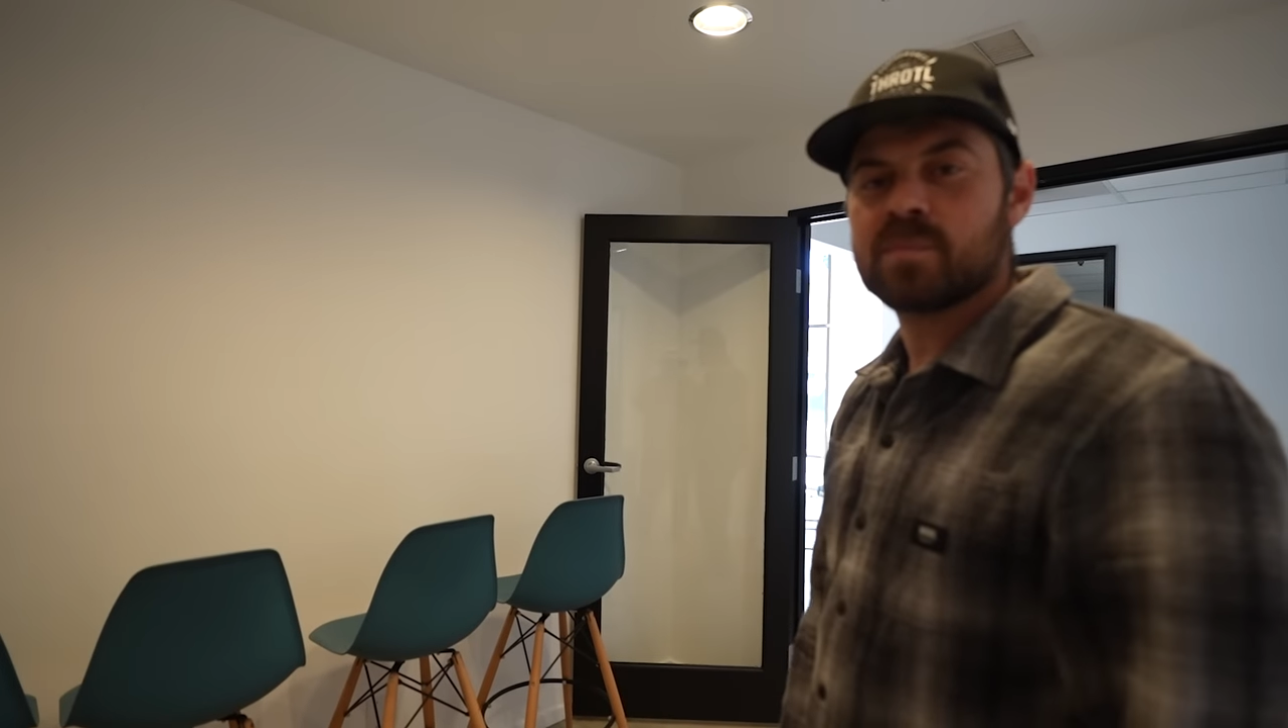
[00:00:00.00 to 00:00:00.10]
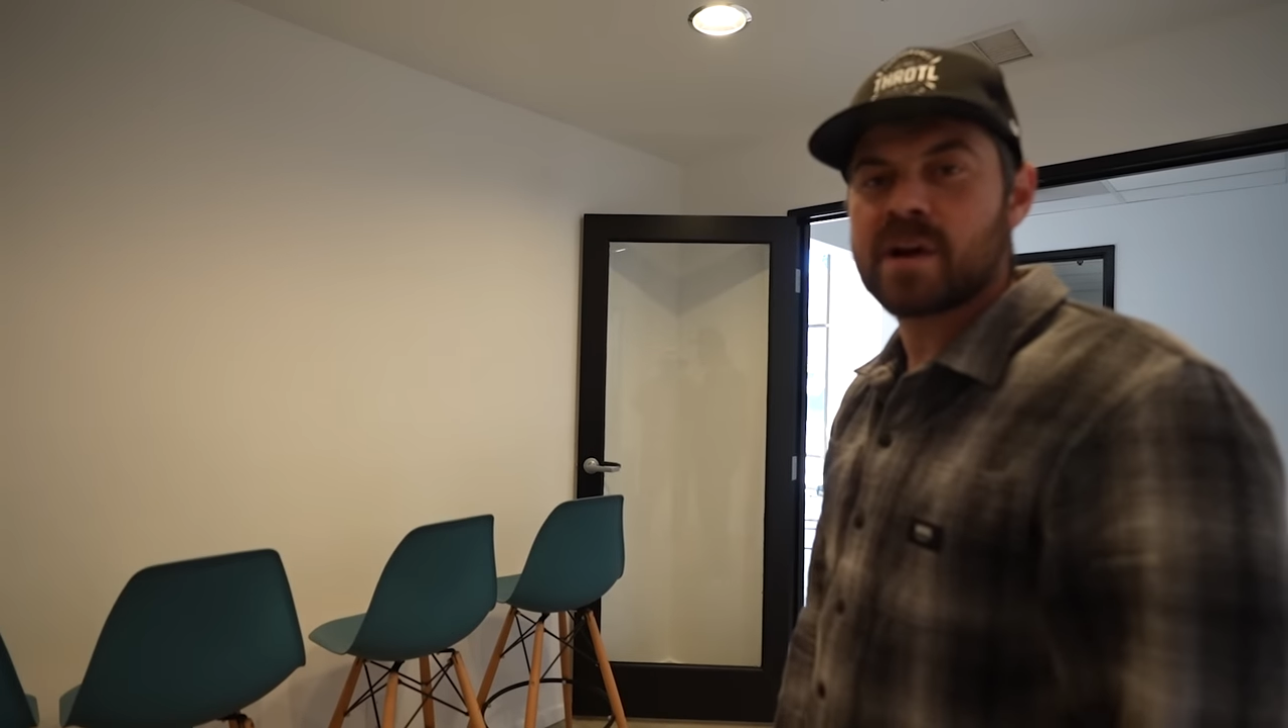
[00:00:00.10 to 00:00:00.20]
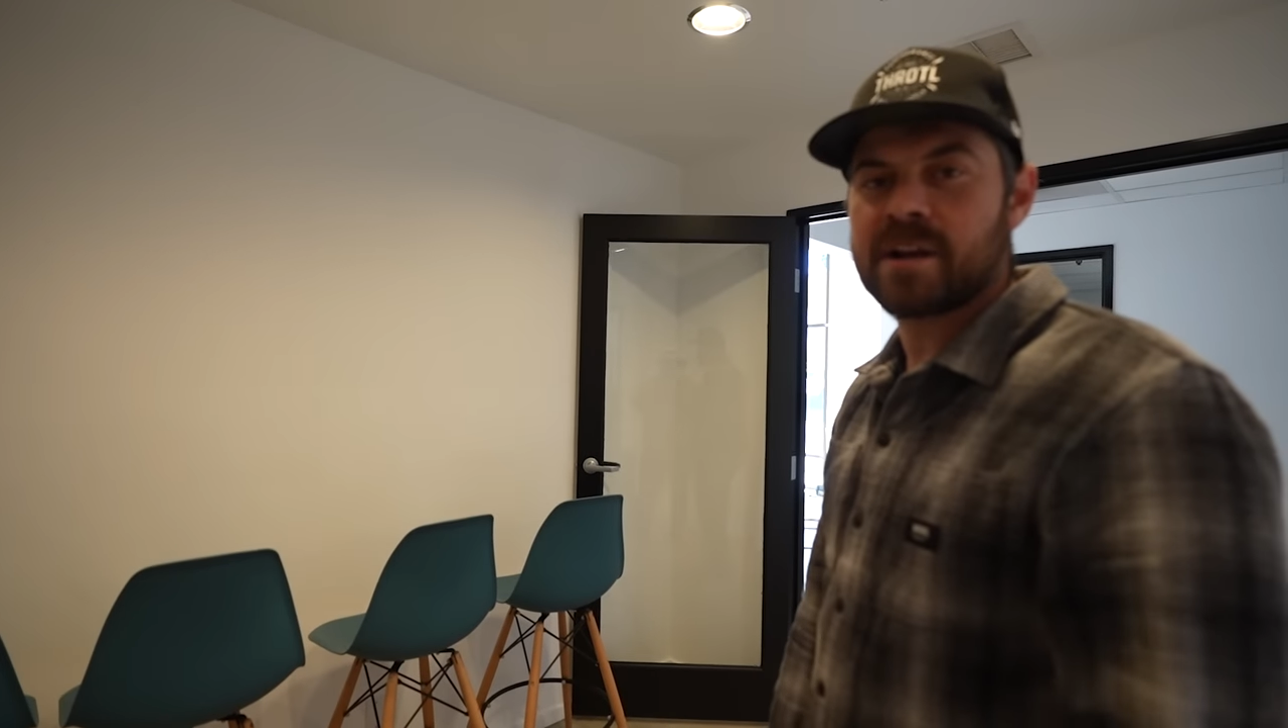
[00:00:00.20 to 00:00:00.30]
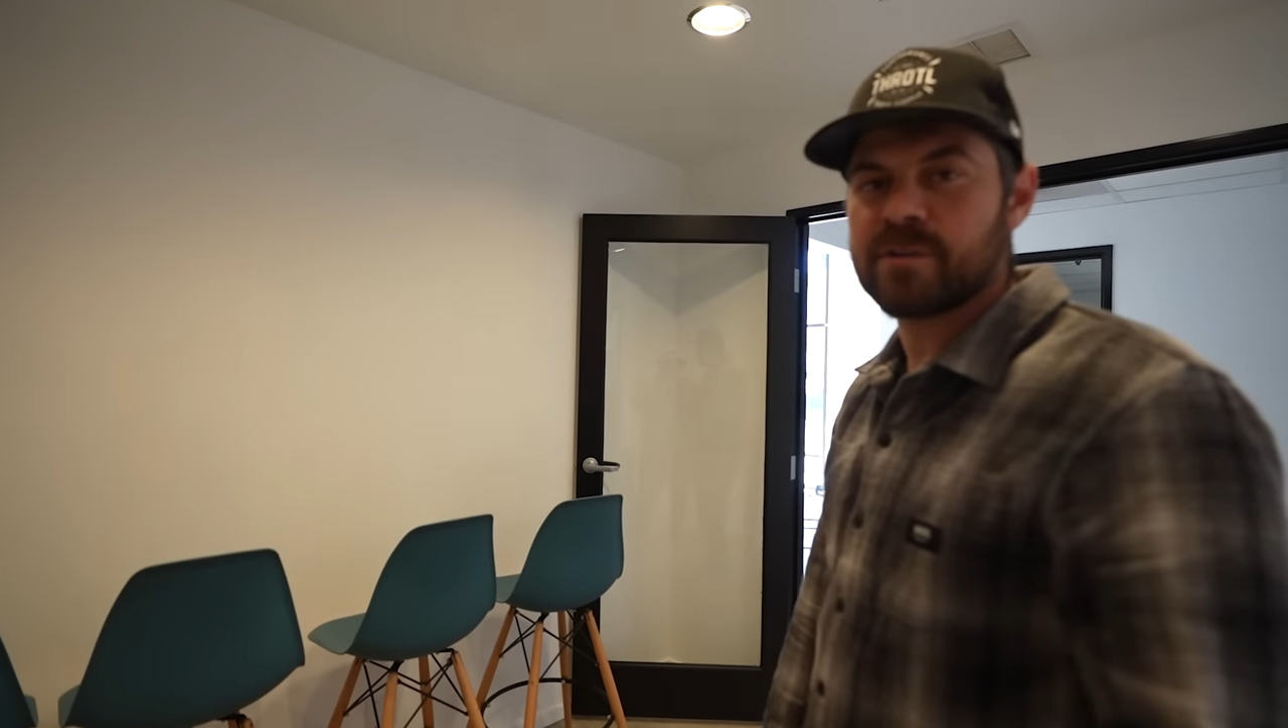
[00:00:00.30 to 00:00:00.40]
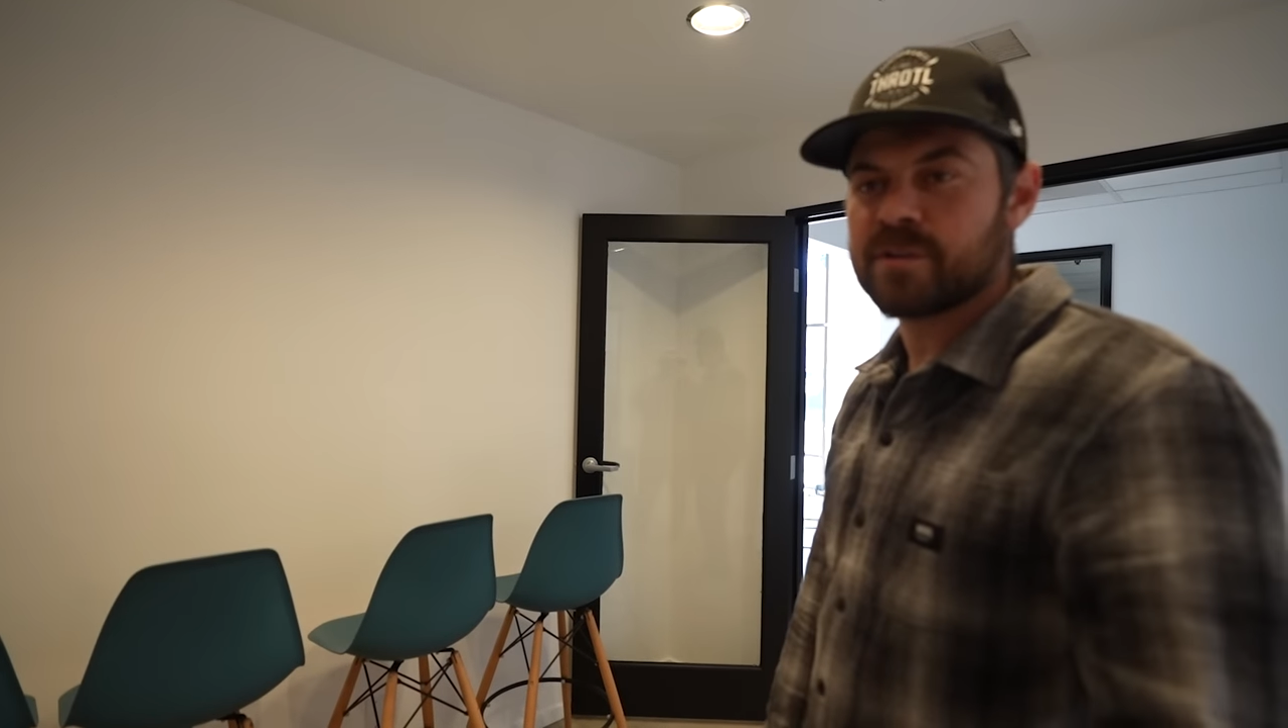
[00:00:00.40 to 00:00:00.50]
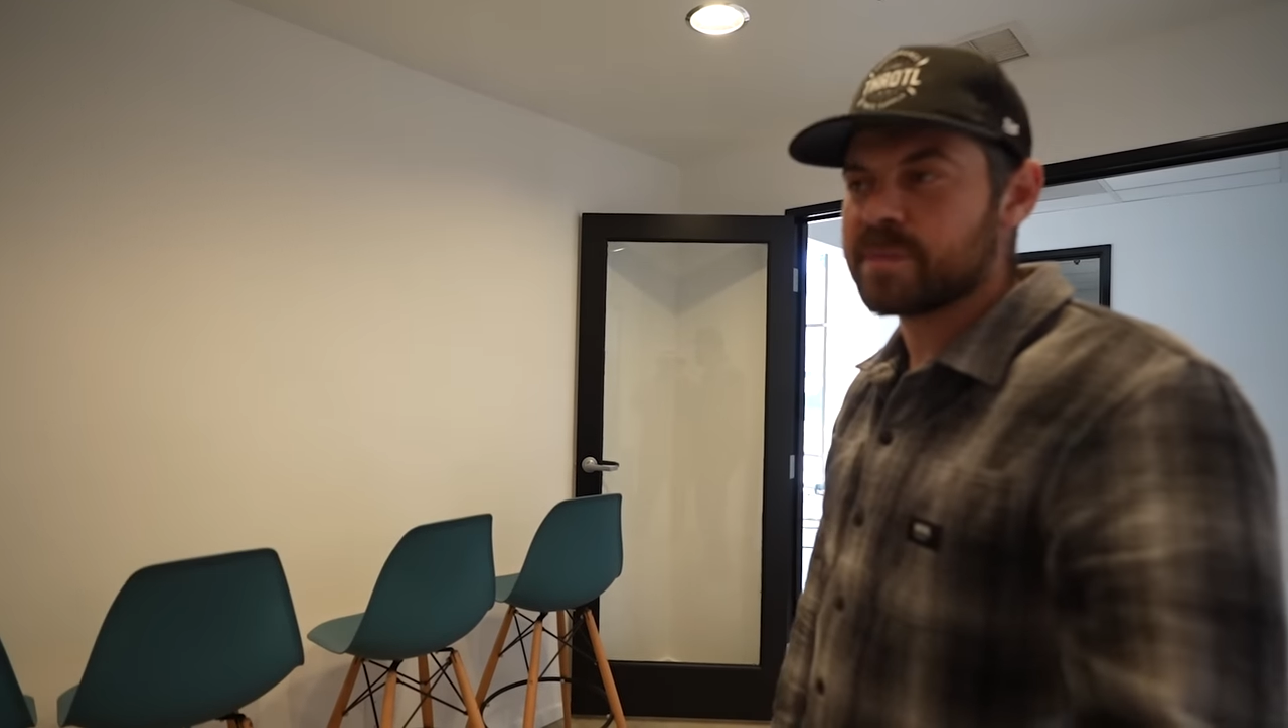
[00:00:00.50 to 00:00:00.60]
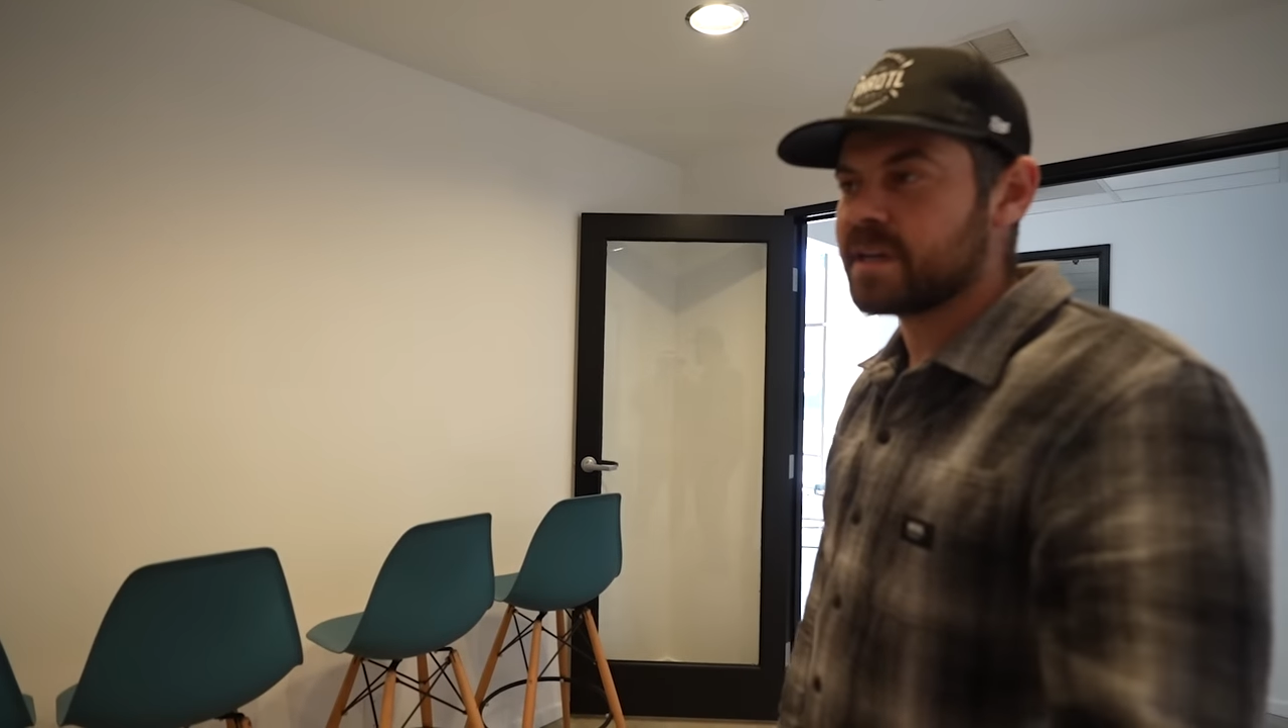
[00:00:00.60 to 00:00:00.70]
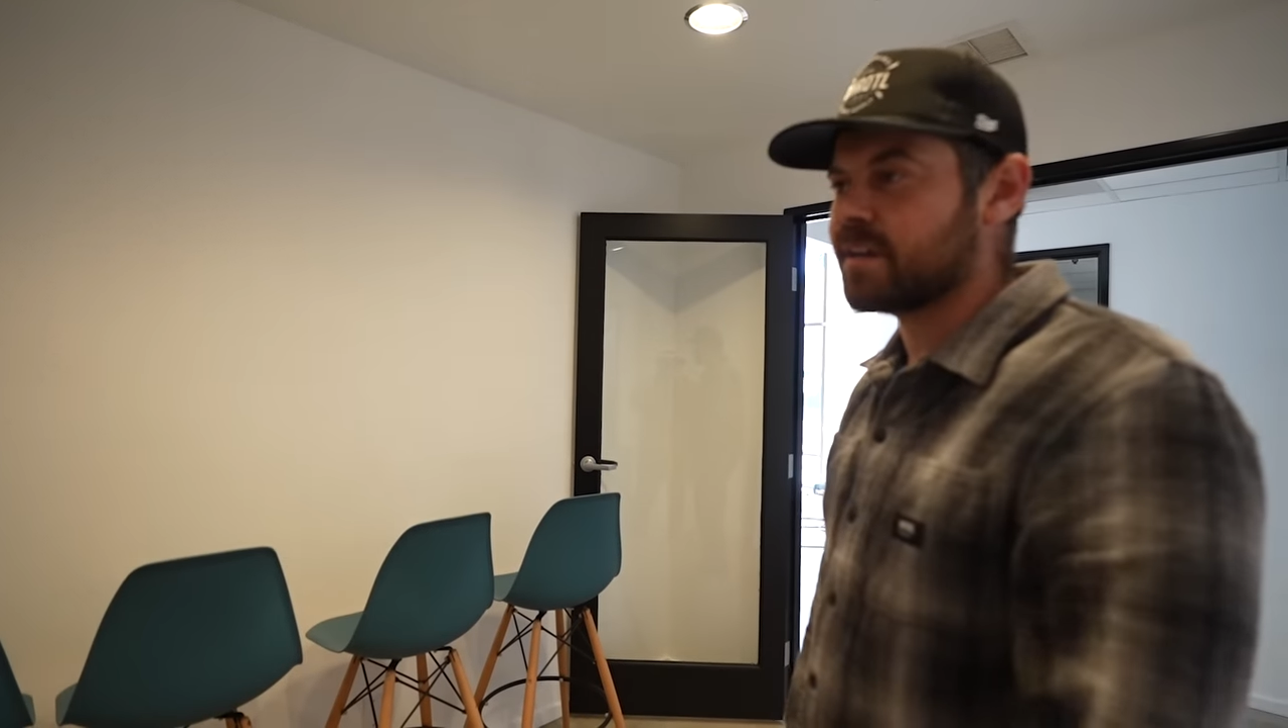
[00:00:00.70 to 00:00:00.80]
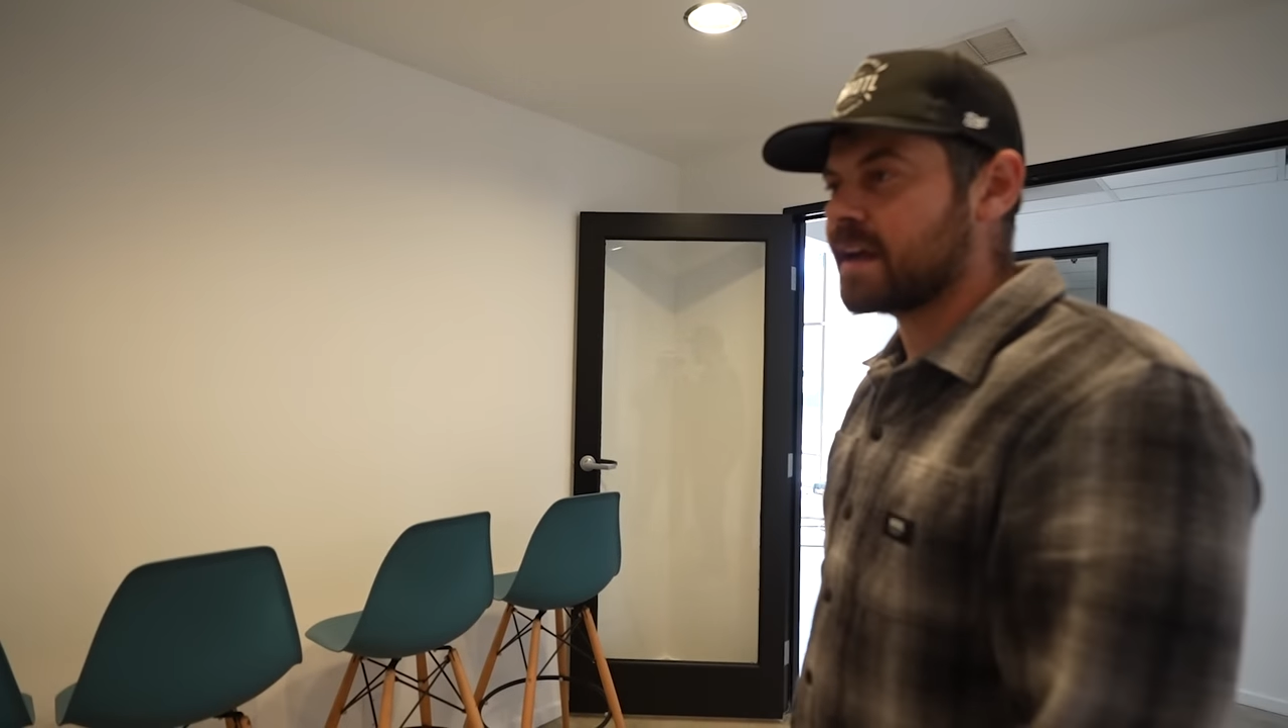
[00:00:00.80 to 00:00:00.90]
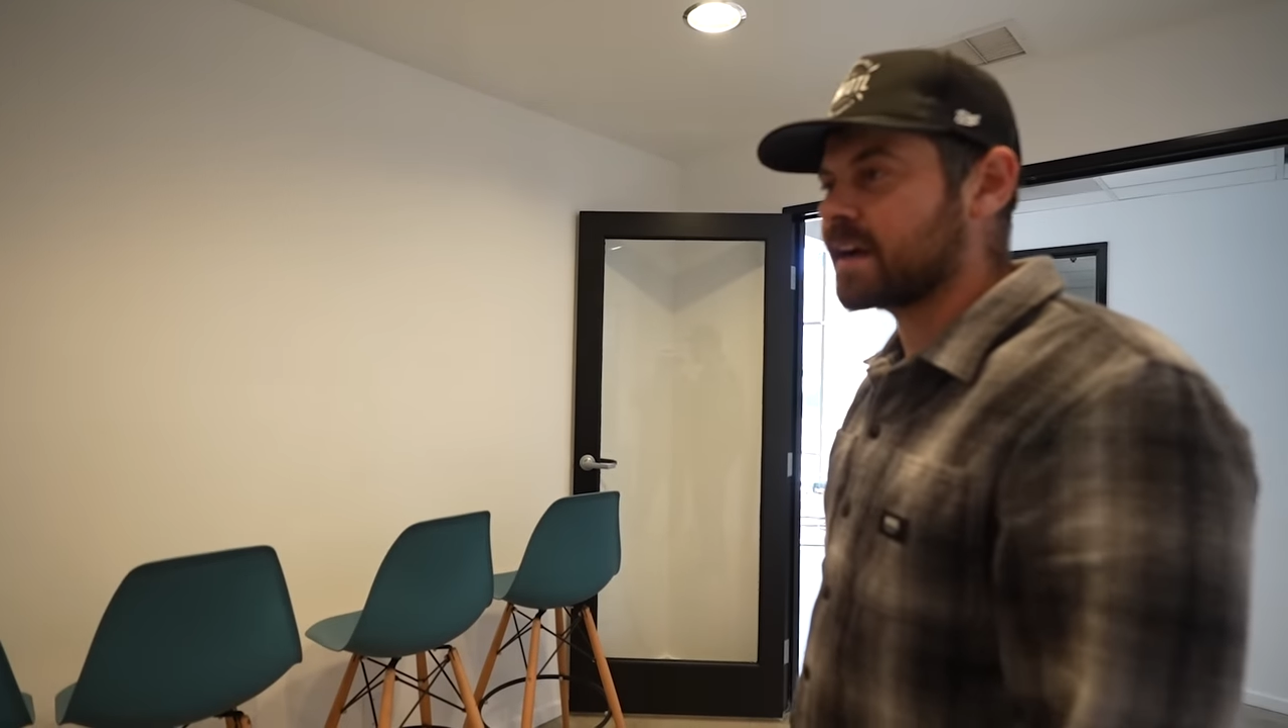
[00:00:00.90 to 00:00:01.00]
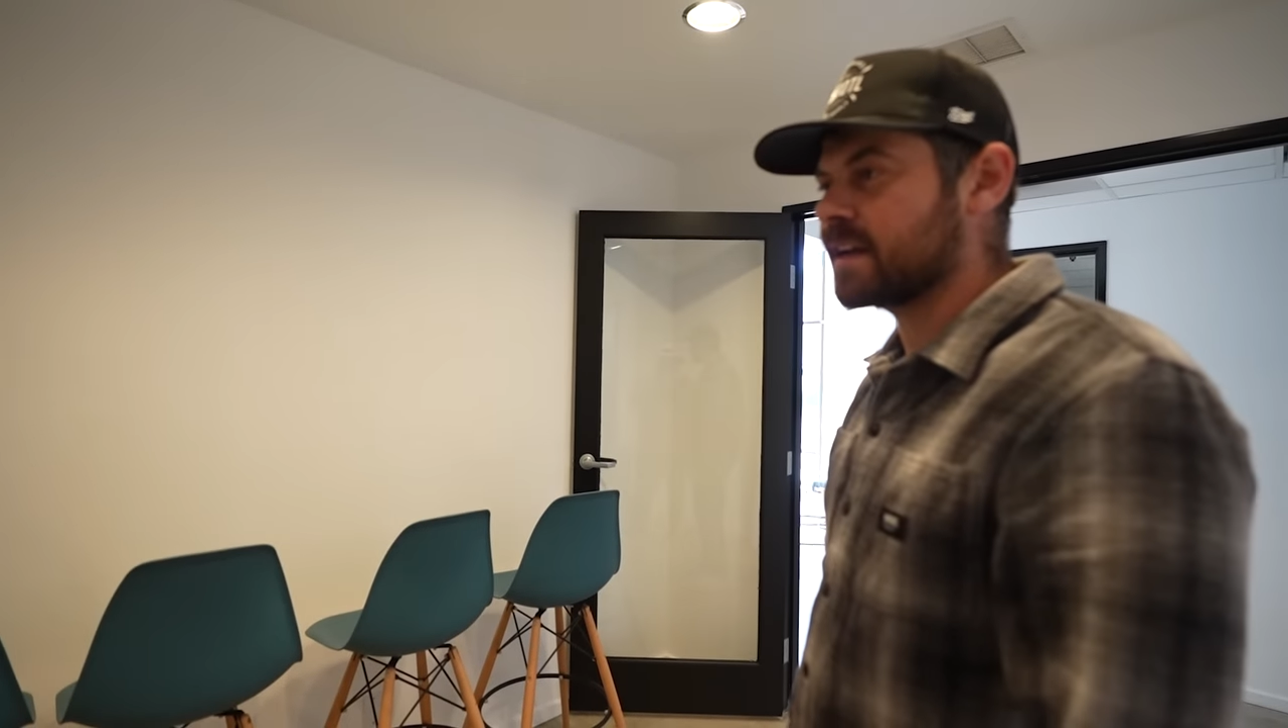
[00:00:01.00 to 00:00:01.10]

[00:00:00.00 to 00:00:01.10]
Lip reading: break room and all that